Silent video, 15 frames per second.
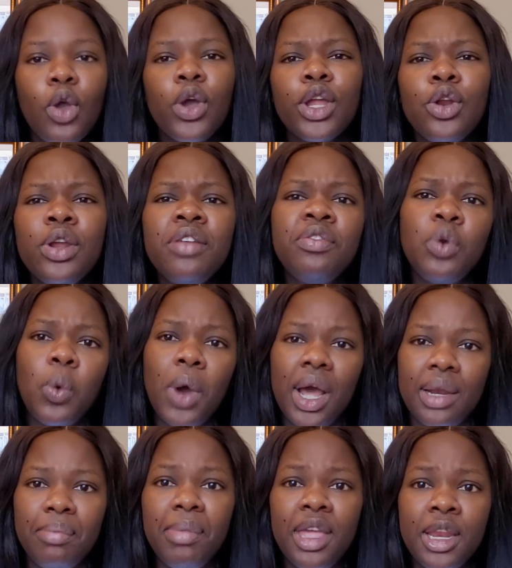Okay, not even
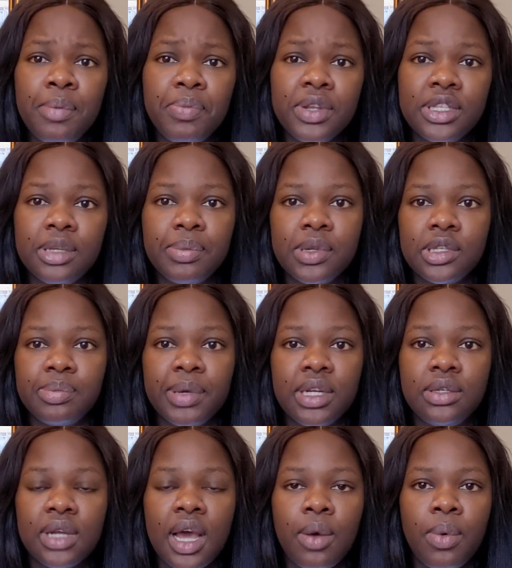one, many principles,
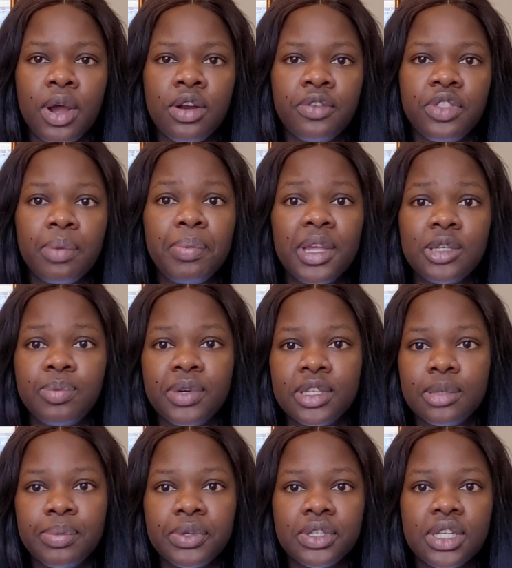but uh, one of the best
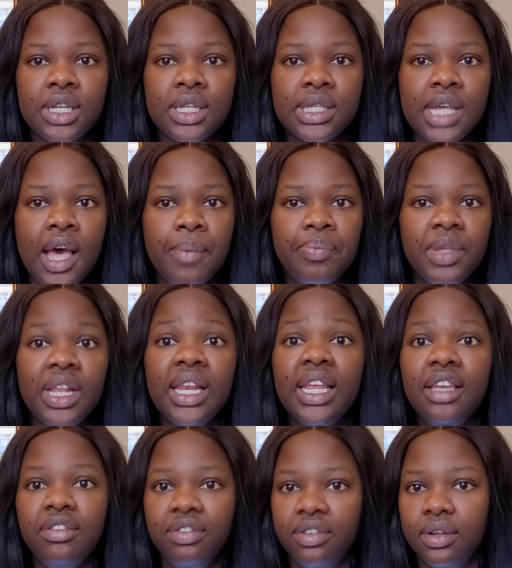principles is um,
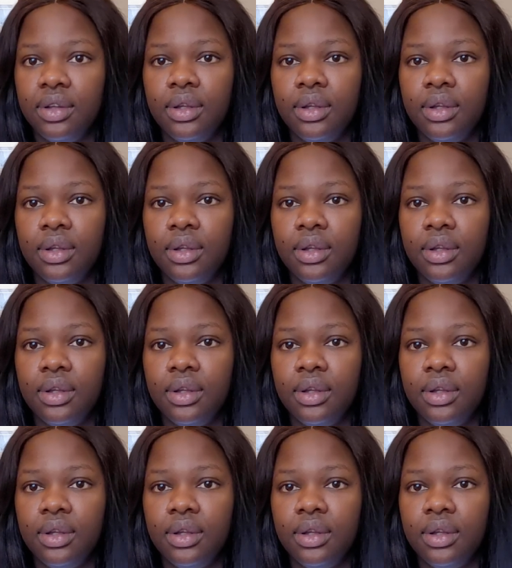leave,